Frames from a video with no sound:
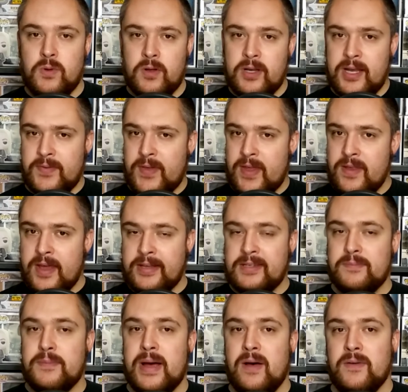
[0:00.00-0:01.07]
You got that nice
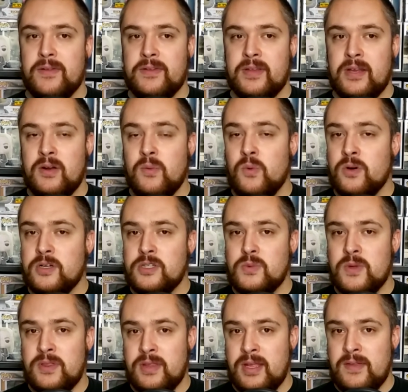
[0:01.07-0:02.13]
balance, and it works
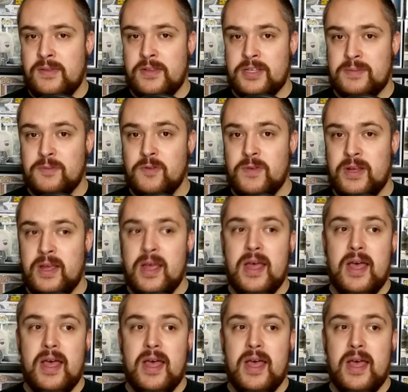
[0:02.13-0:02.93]
within this movie.